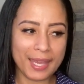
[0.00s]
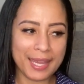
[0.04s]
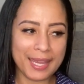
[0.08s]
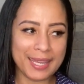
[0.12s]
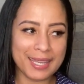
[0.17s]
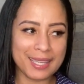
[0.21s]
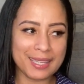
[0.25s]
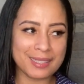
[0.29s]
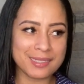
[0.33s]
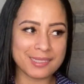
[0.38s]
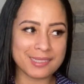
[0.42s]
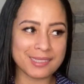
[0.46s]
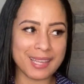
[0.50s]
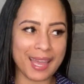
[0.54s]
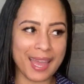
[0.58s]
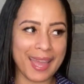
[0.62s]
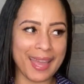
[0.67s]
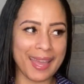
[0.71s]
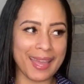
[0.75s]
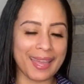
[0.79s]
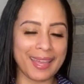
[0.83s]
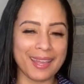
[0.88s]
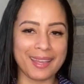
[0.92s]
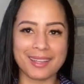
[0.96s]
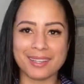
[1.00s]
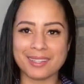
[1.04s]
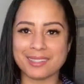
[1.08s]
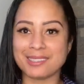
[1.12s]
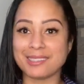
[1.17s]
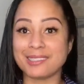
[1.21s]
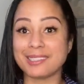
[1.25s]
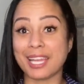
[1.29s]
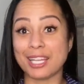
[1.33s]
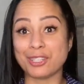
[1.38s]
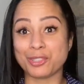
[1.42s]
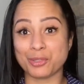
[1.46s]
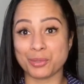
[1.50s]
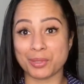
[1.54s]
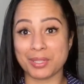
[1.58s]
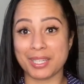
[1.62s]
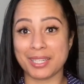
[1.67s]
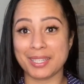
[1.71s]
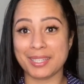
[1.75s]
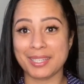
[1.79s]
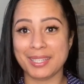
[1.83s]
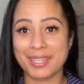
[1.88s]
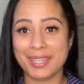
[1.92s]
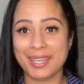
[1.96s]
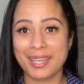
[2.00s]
is a scheduler.